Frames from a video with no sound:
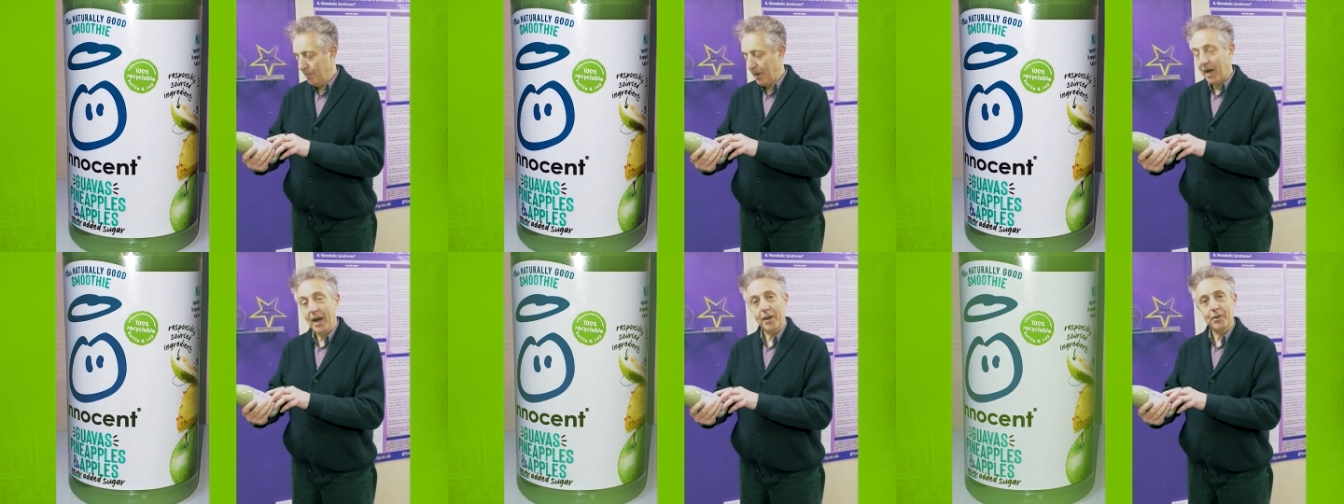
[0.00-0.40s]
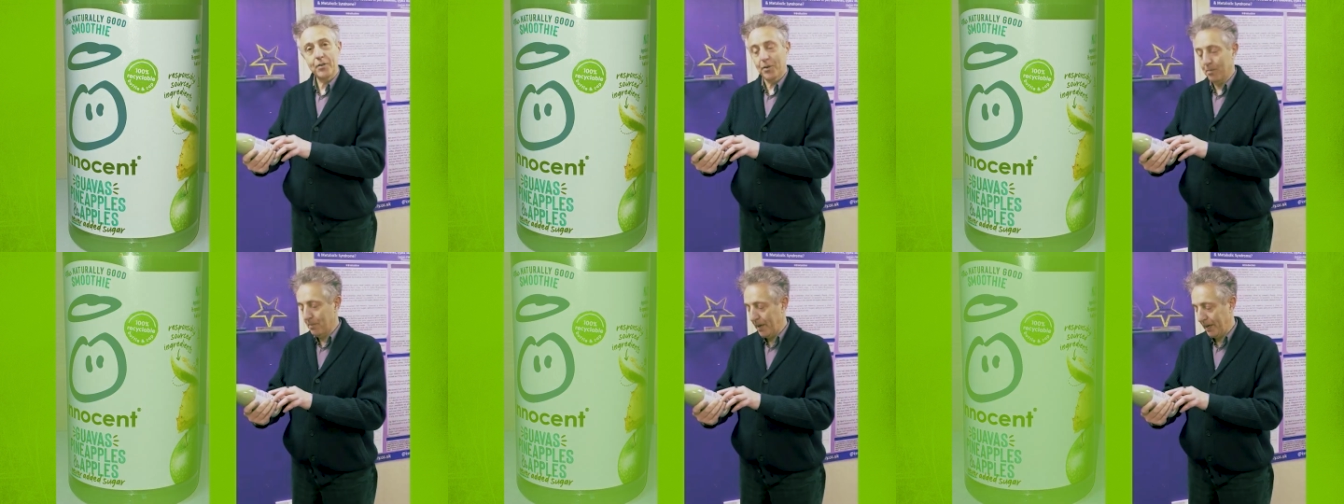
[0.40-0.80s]
Per
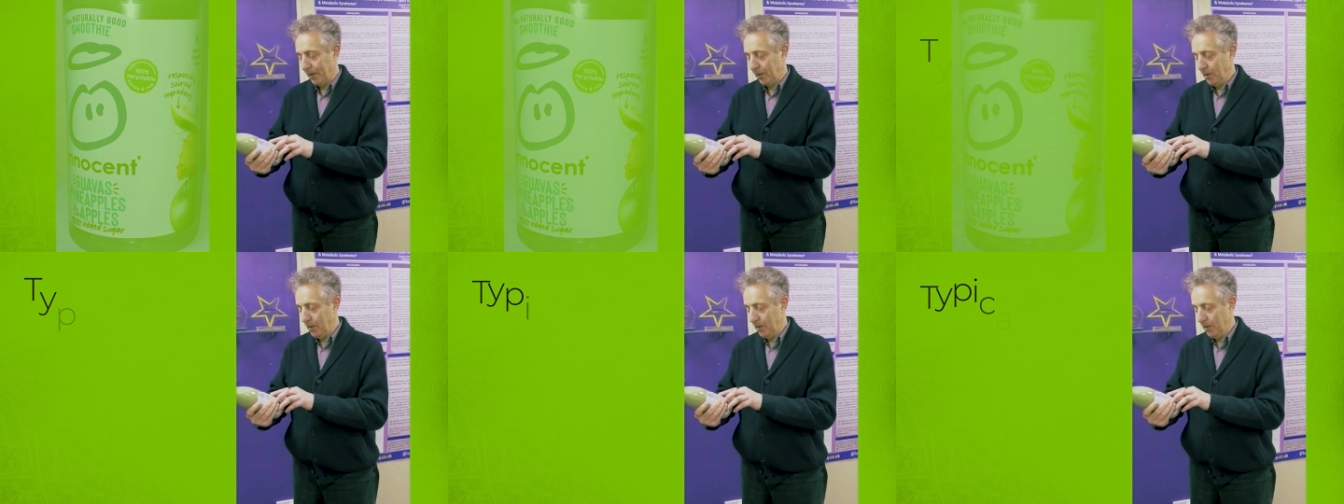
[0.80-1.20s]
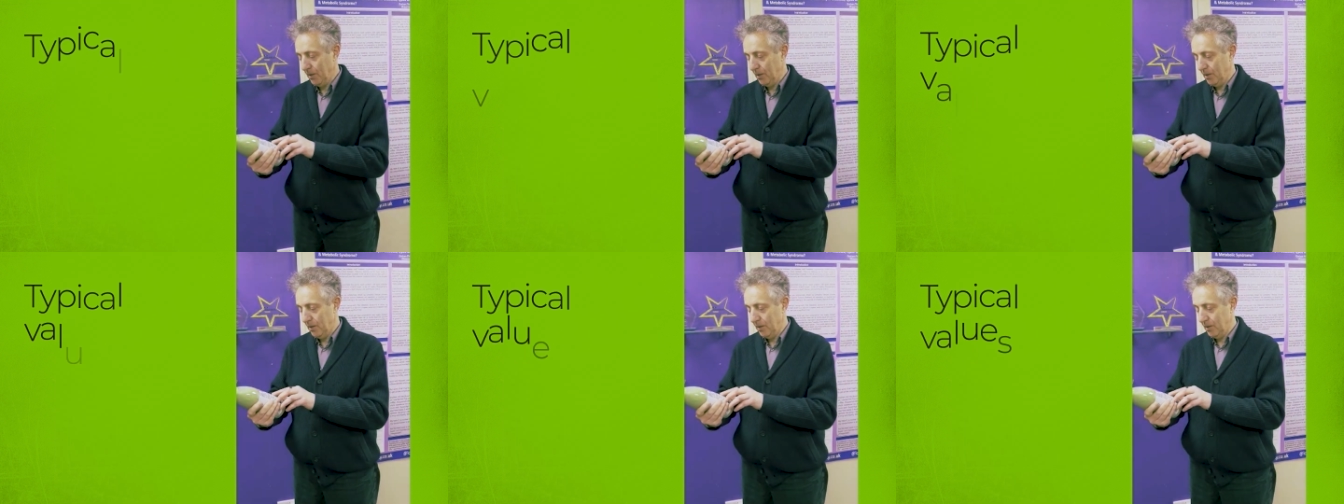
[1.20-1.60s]
100 ml,
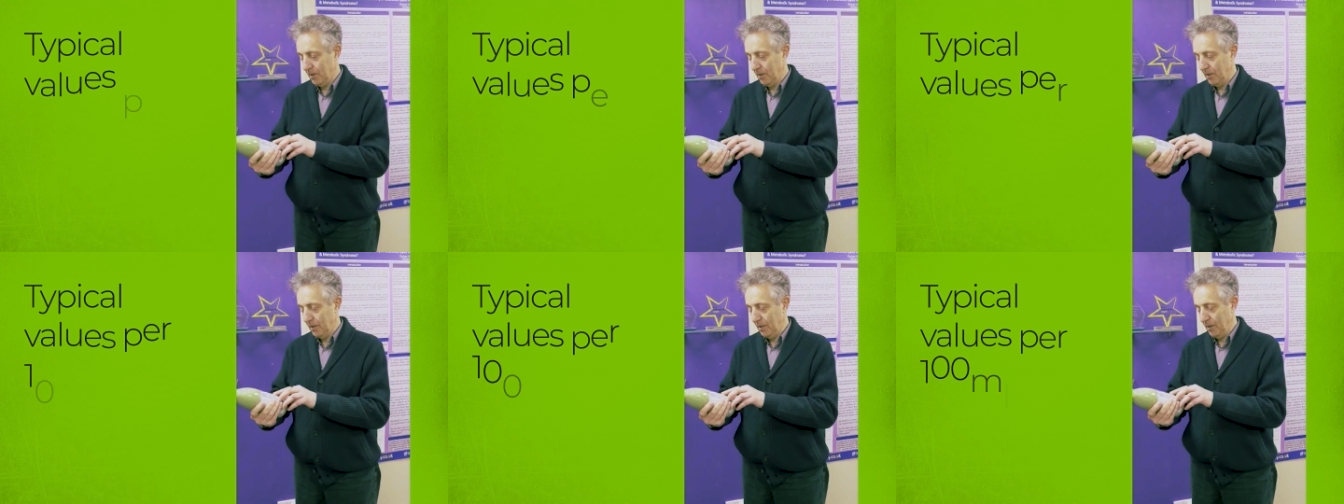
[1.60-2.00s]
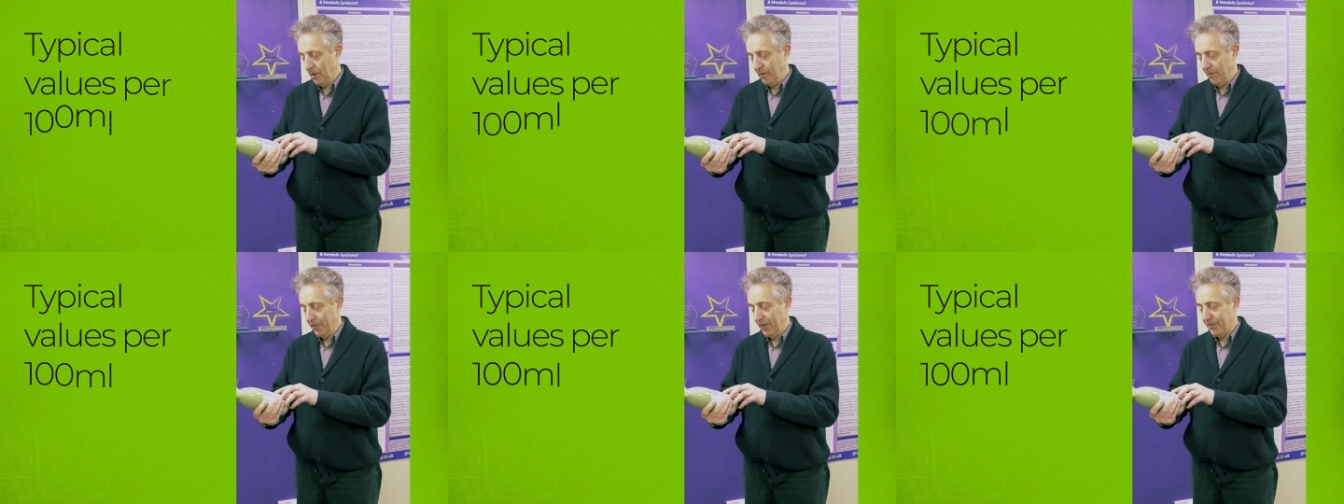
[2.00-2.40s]

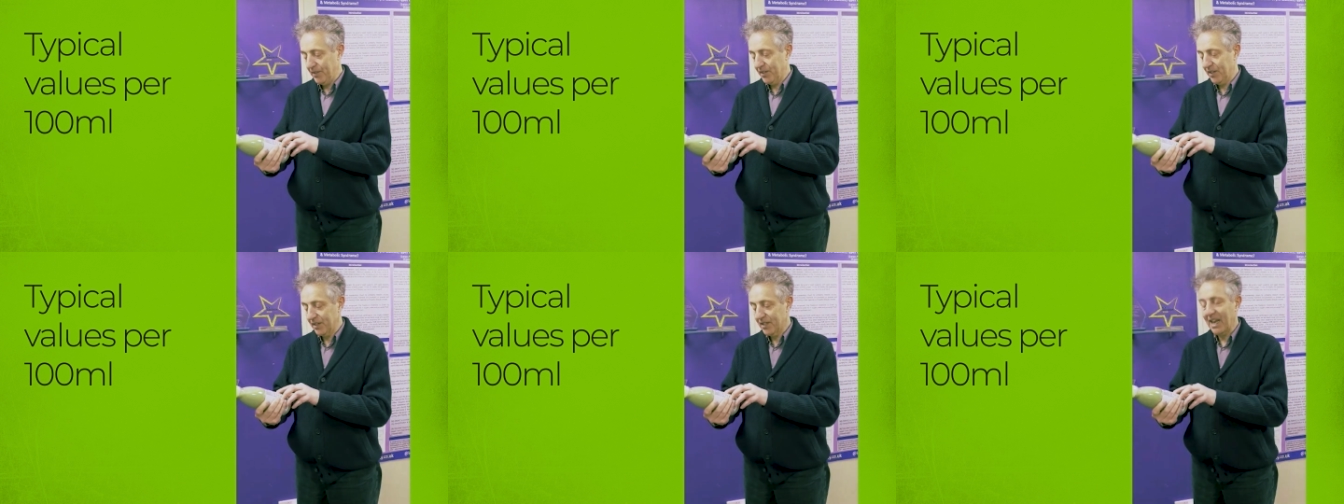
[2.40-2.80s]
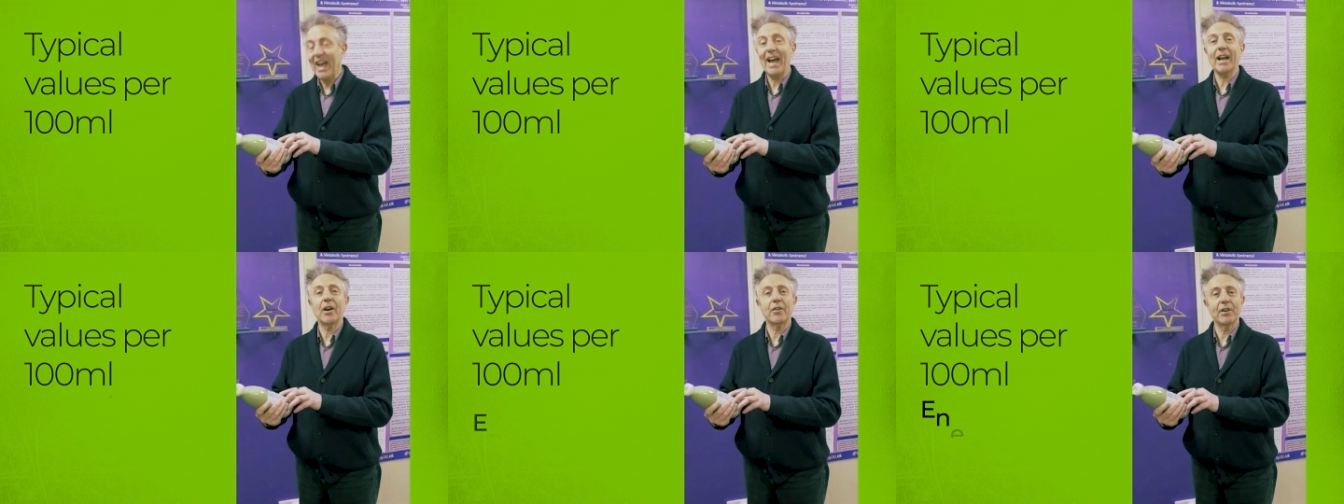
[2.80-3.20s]
56
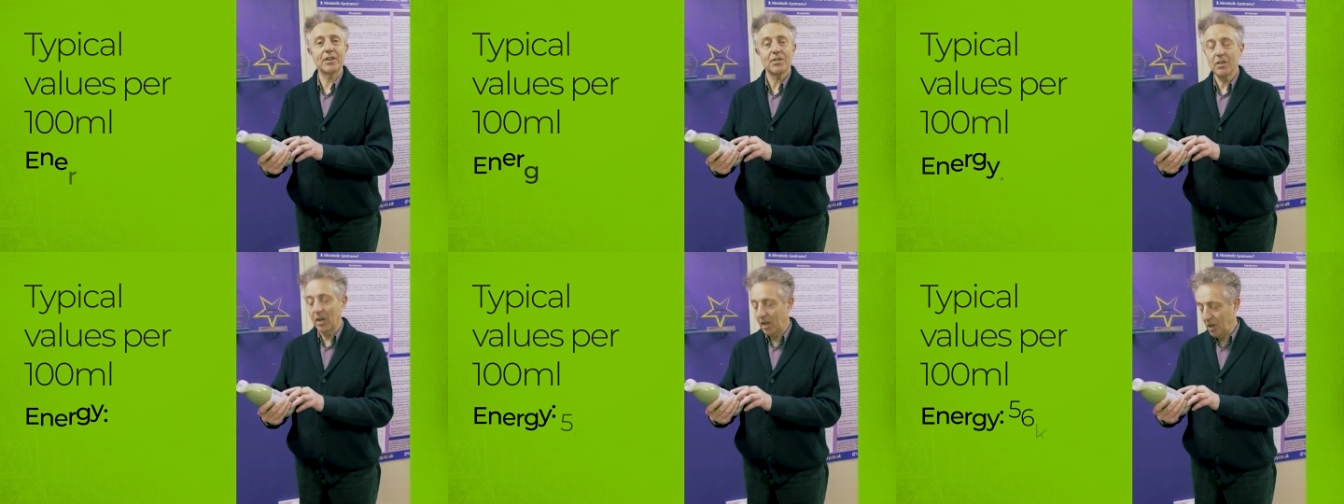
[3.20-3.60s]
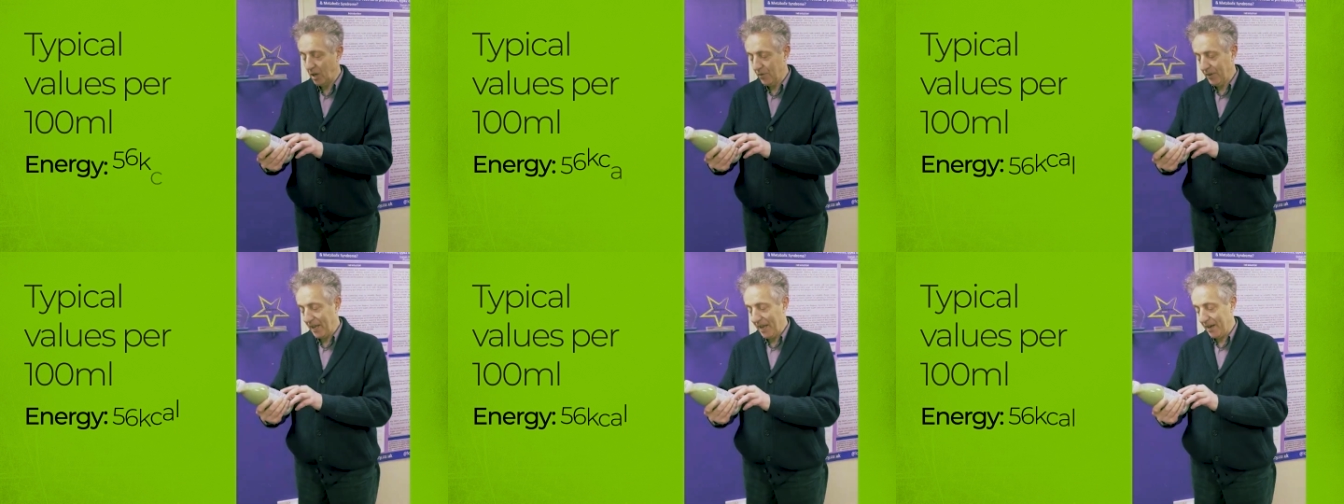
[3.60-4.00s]
calories, not a
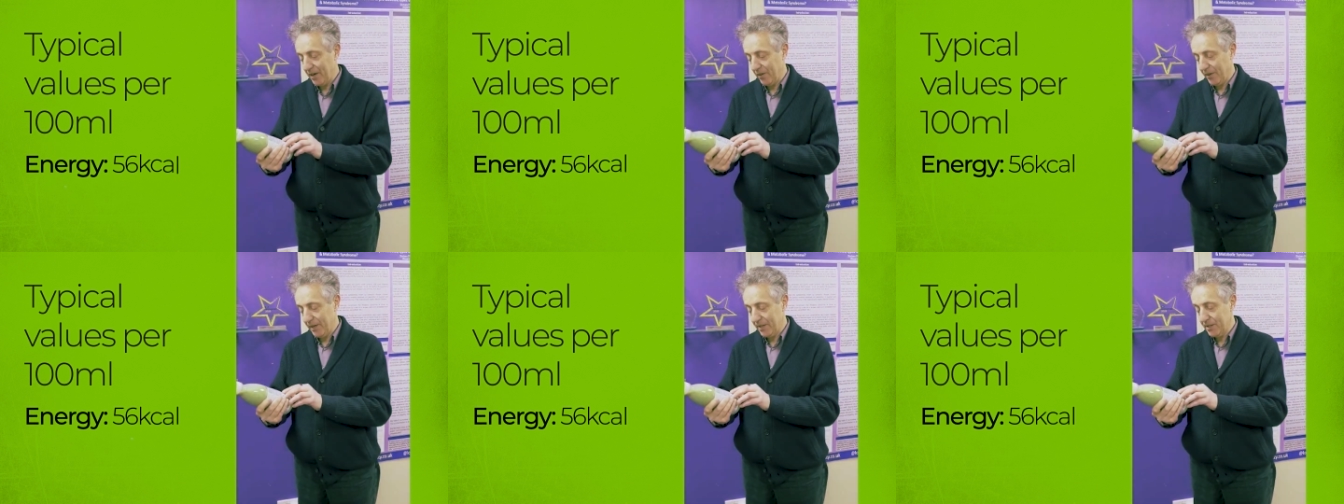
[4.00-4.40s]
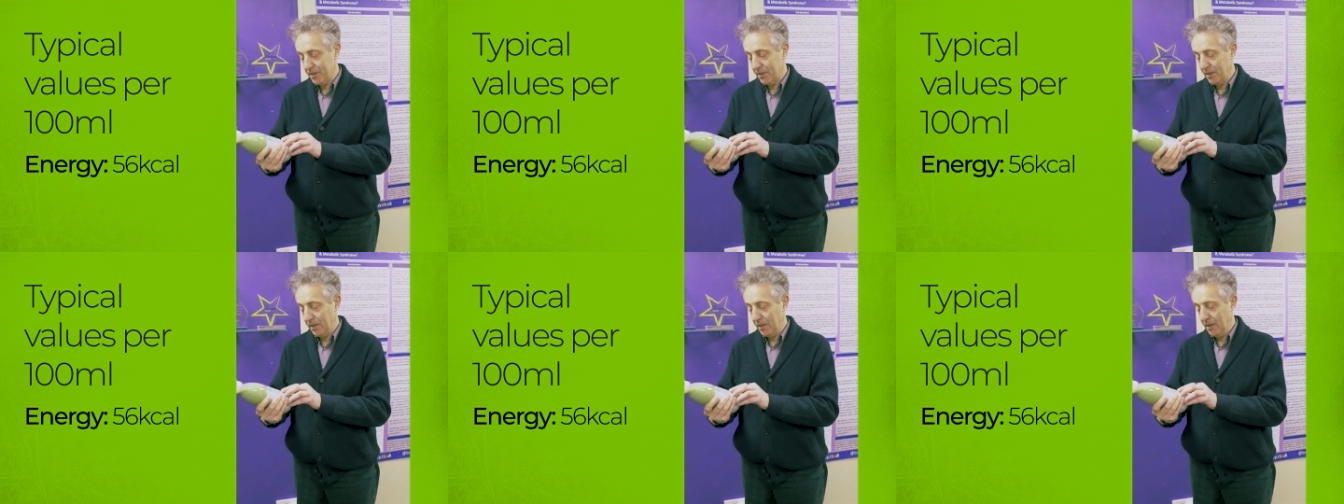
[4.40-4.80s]
lot of
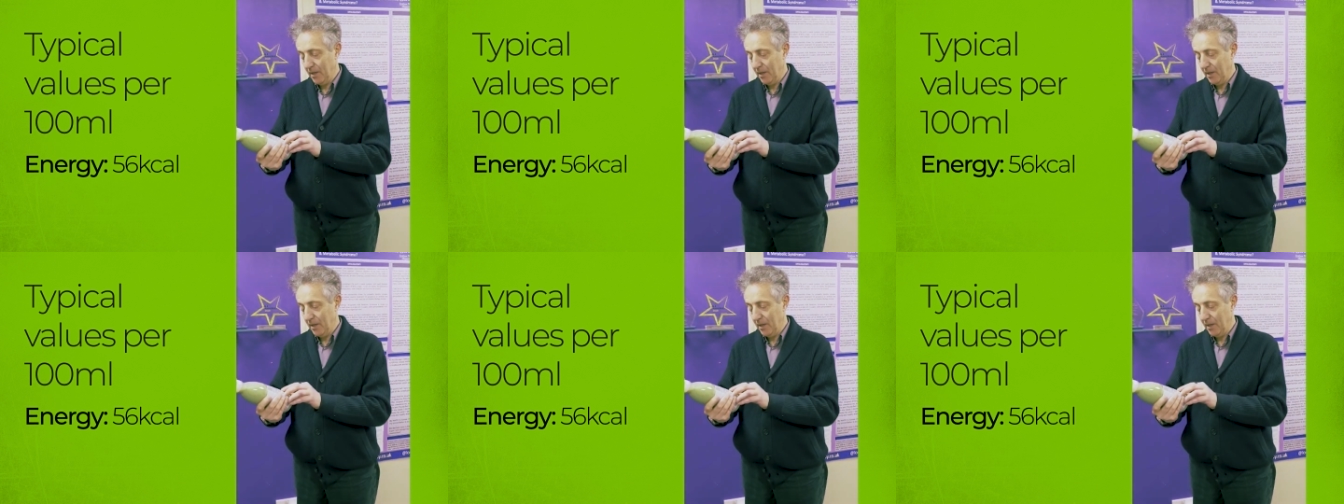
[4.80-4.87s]
calories,